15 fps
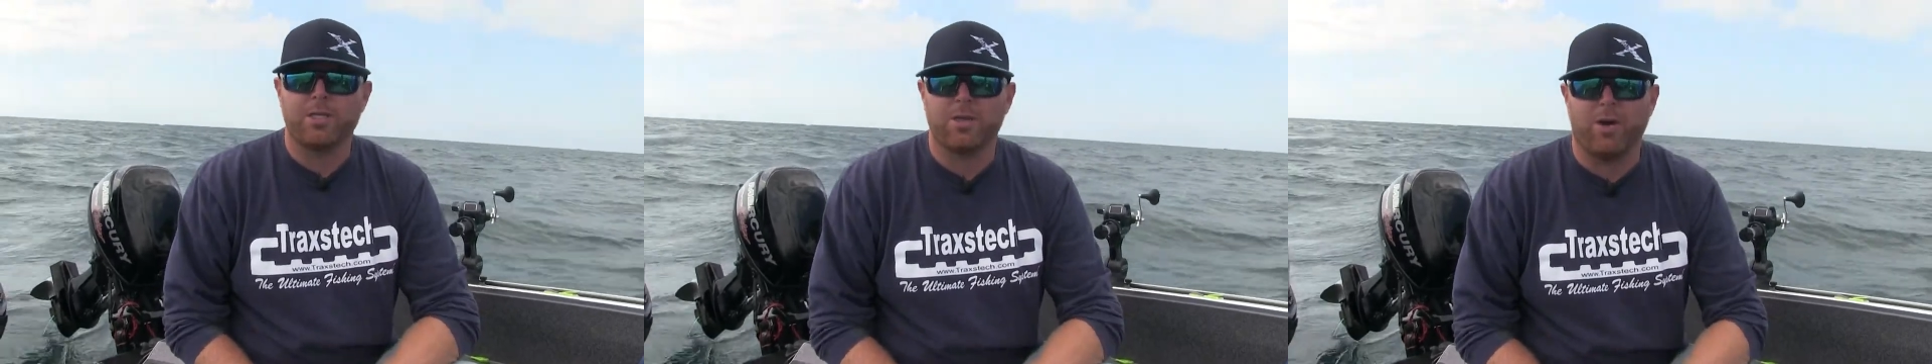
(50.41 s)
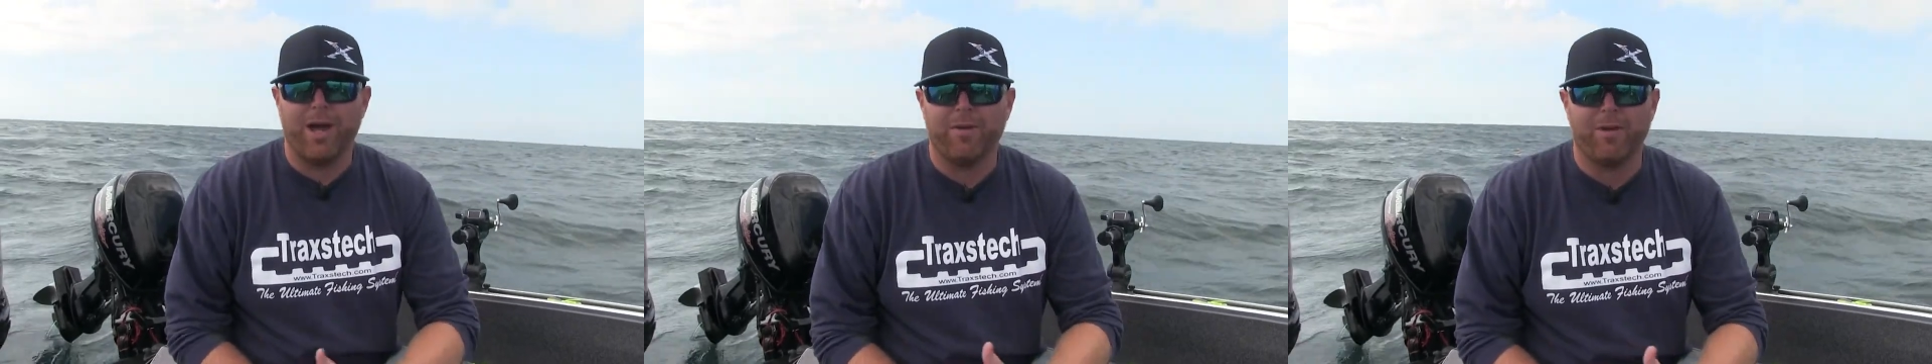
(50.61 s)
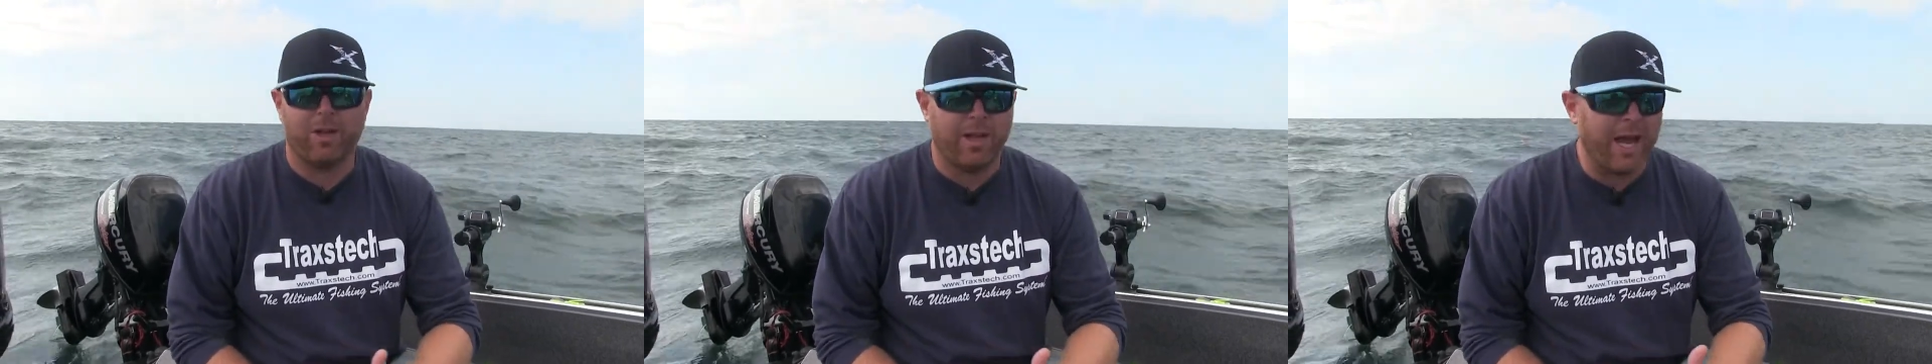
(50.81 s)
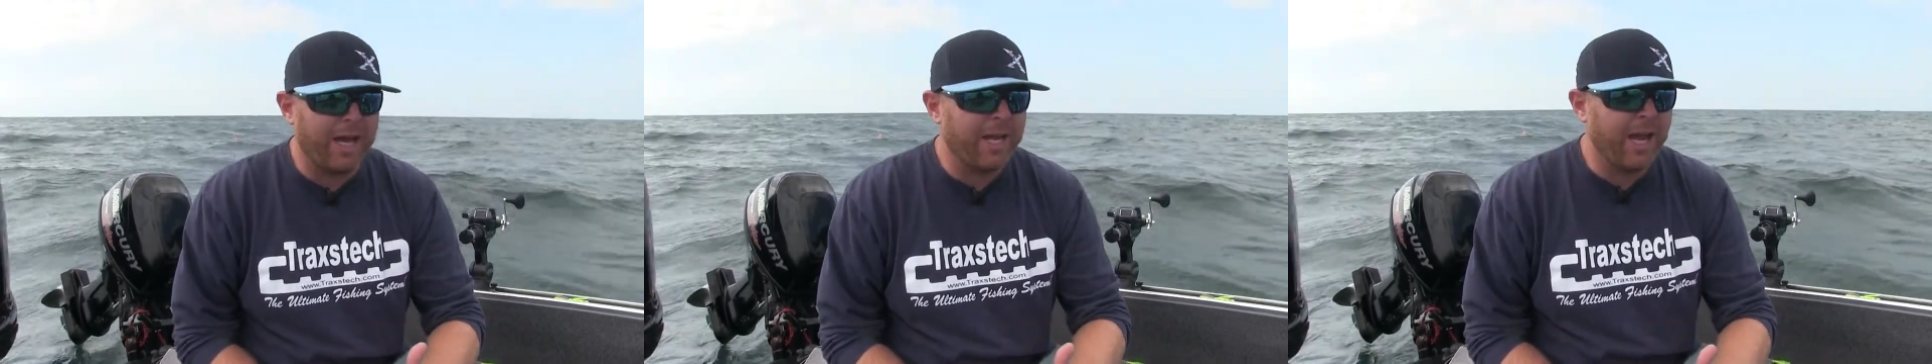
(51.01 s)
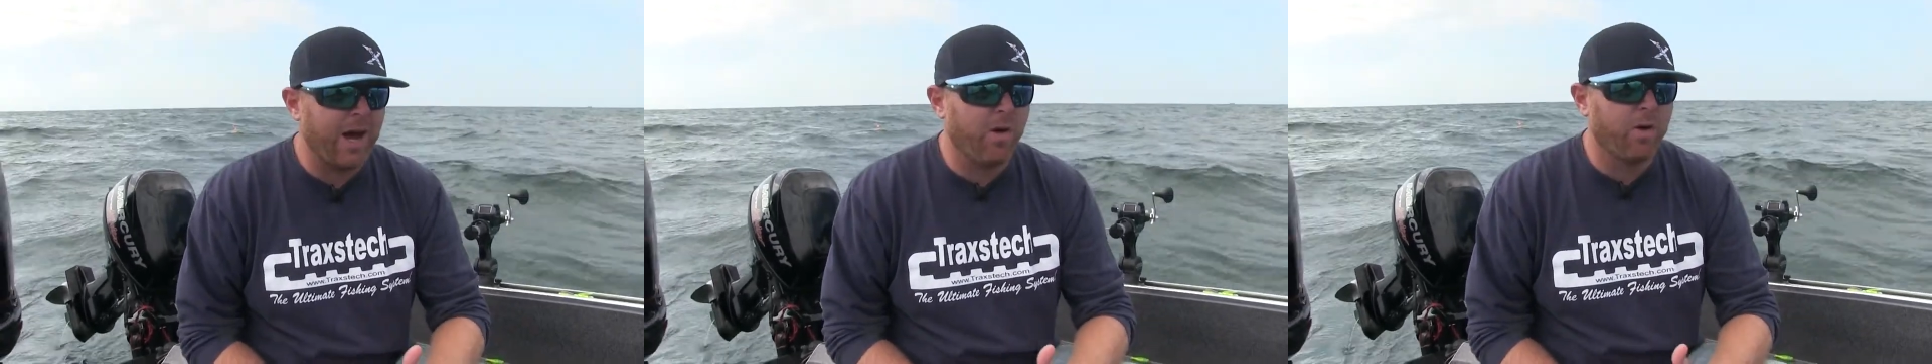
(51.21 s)
So having a
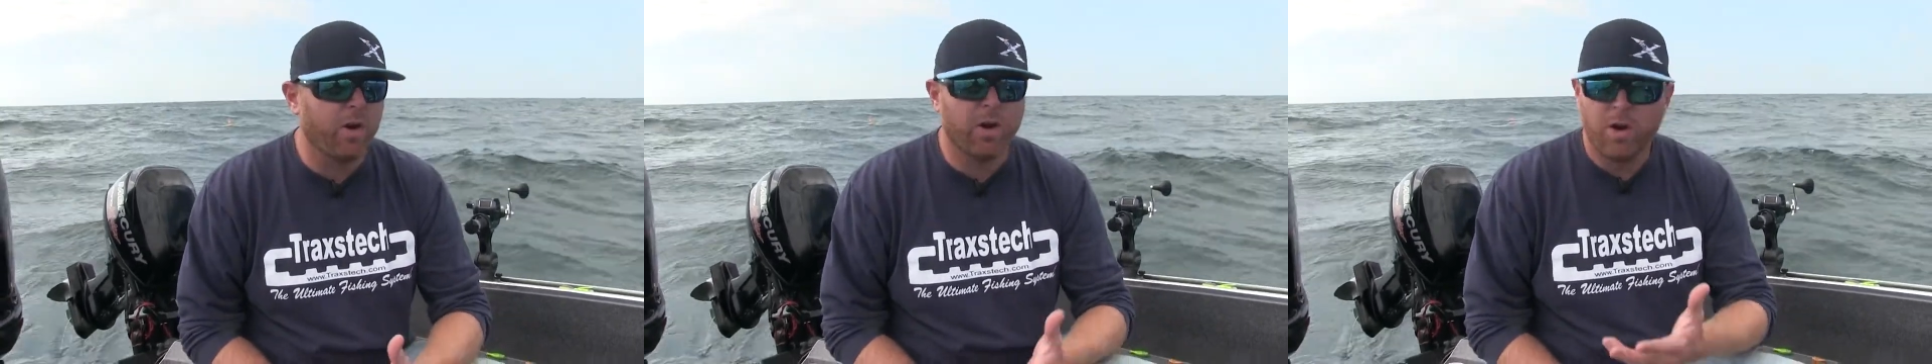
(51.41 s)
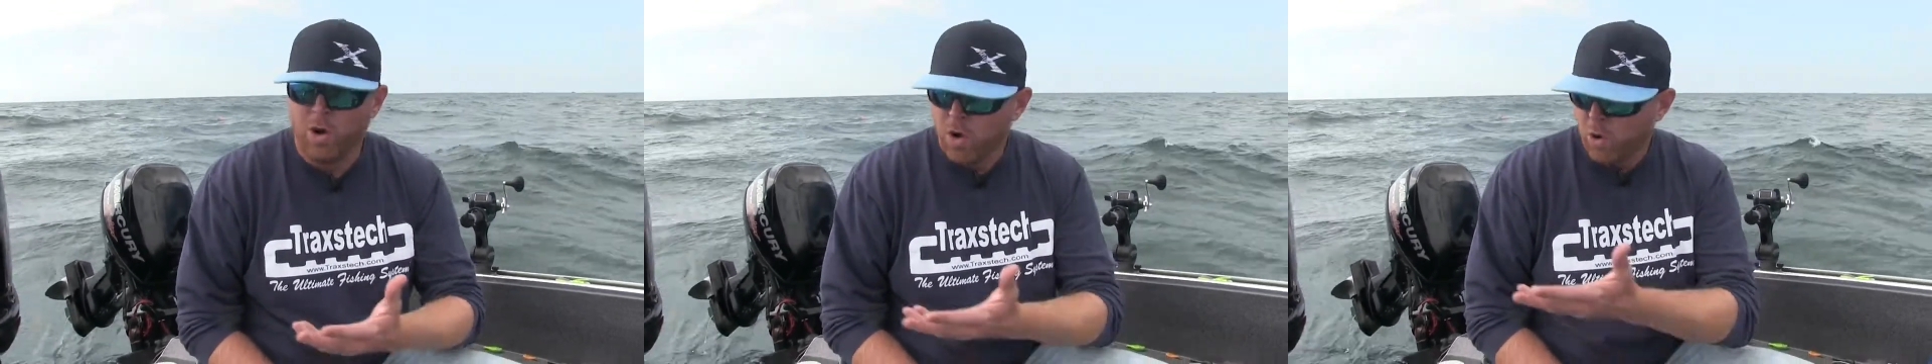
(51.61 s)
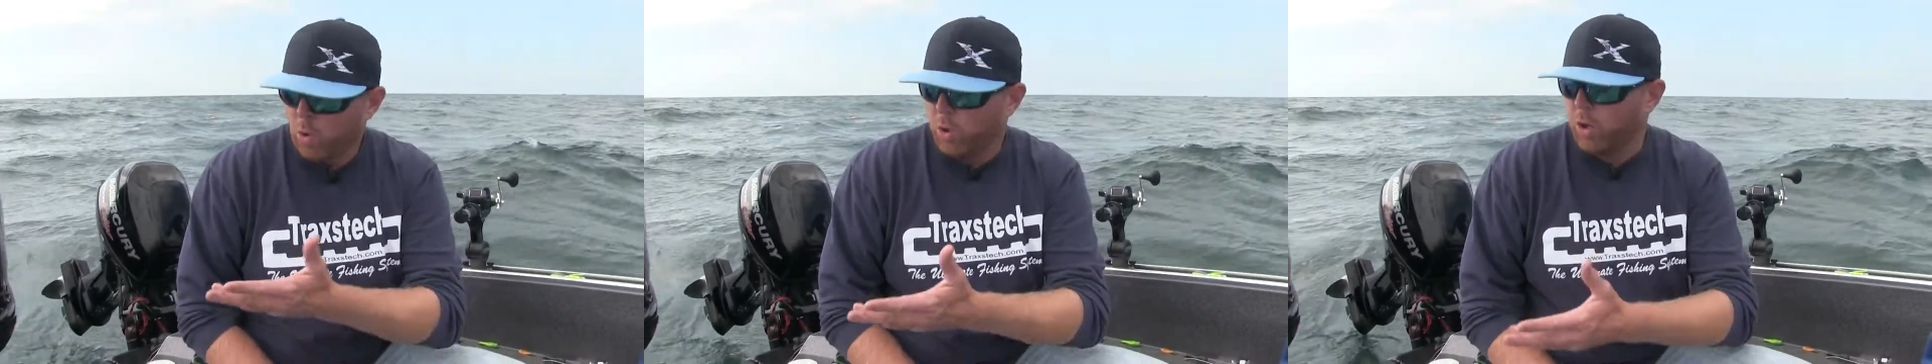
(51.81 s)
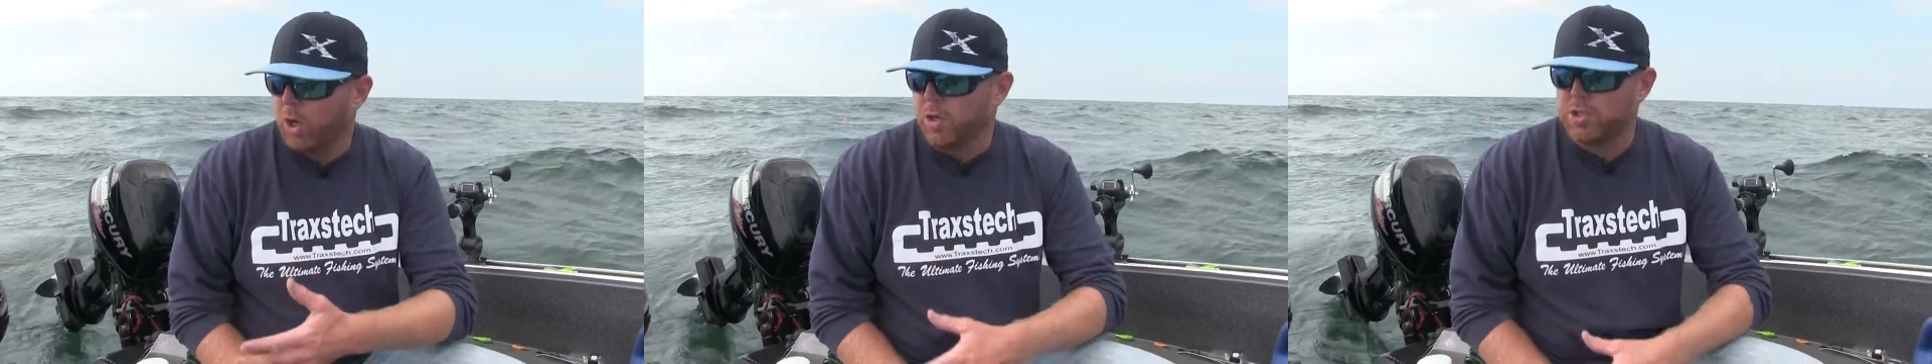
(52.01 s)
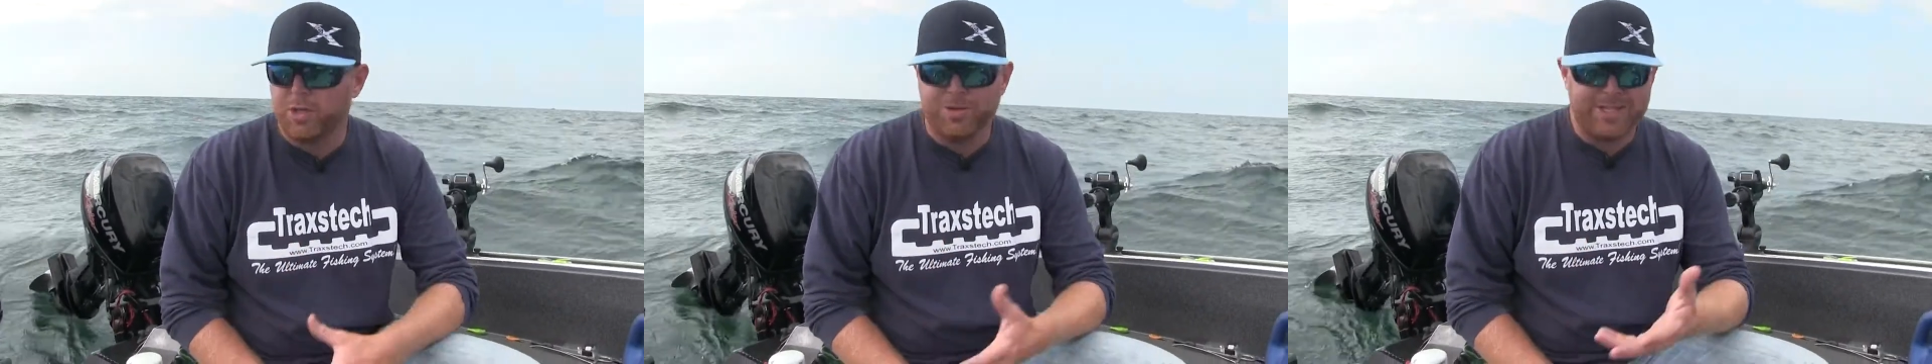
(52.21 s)
line counter, or
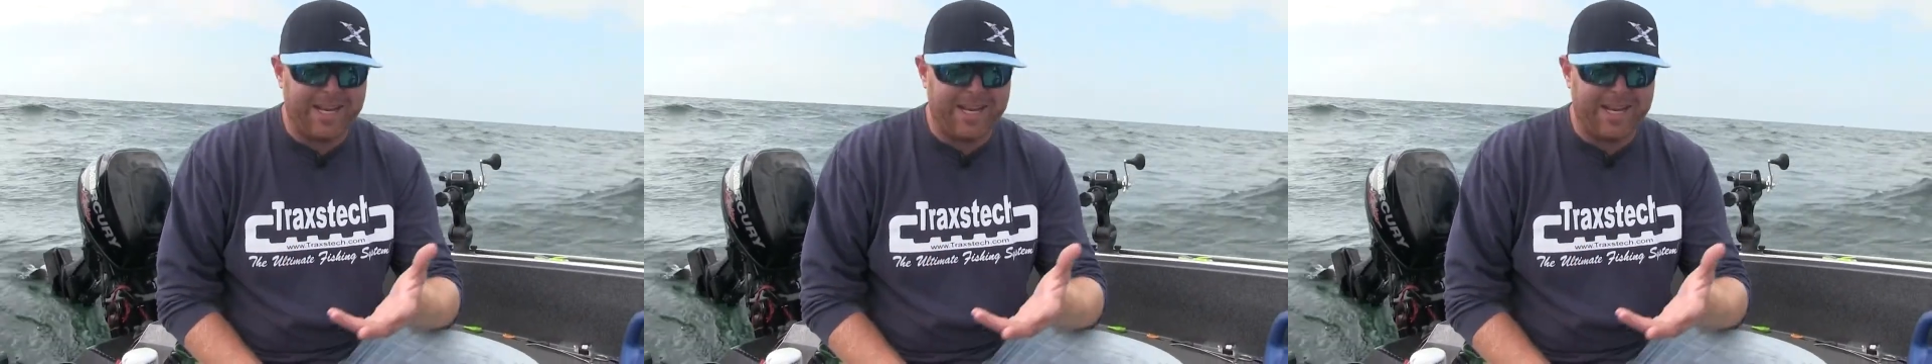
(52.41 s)
also